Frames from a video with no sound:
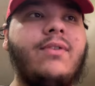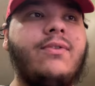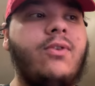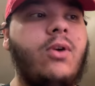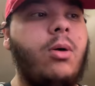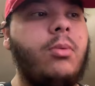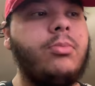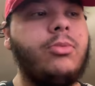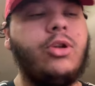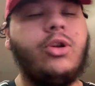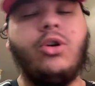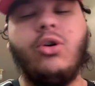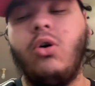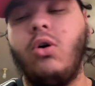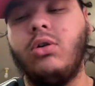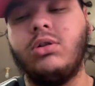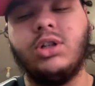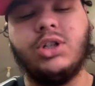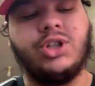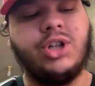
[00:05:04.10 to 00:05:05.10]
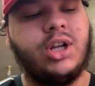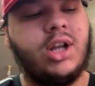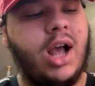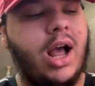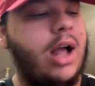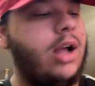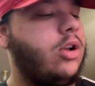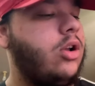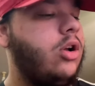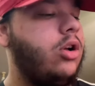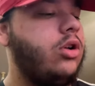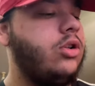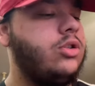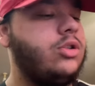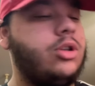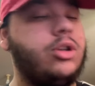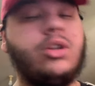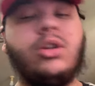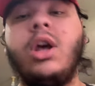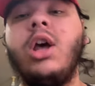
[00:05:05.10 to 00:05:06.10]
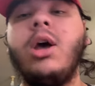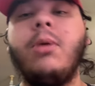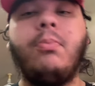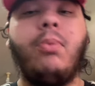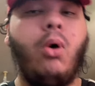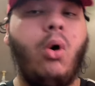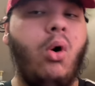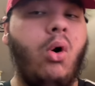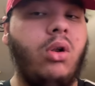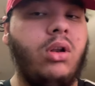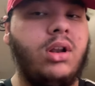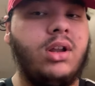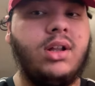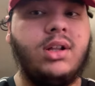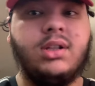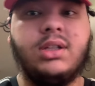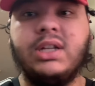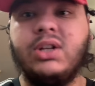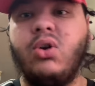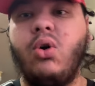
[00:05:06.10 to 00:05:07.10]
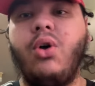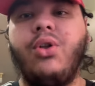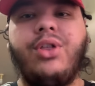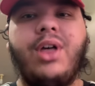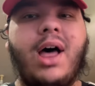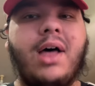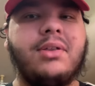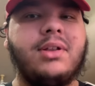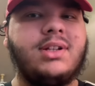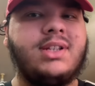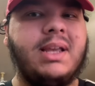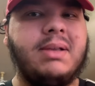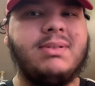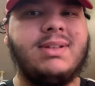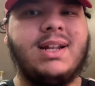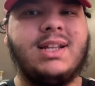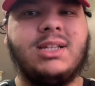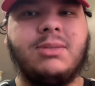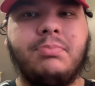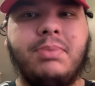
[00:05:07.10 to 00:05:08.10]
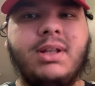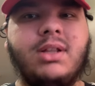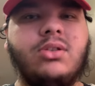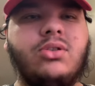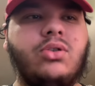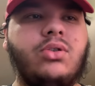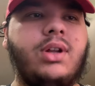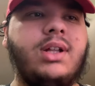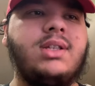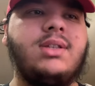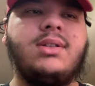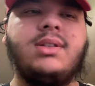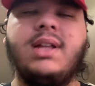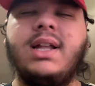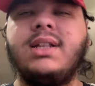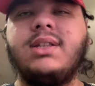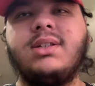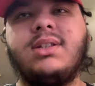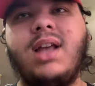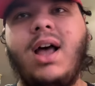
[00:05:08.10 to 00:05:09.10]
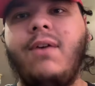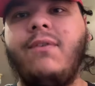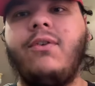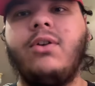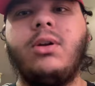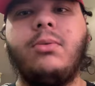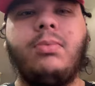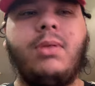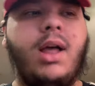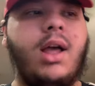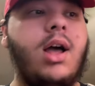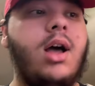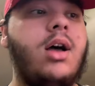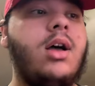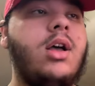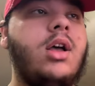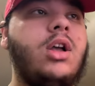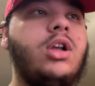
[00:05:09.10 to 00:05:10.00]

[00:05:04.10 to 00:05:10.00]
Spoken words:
from New York to Chicago to Portland and all the other teams that he's been to. It's tough on a player.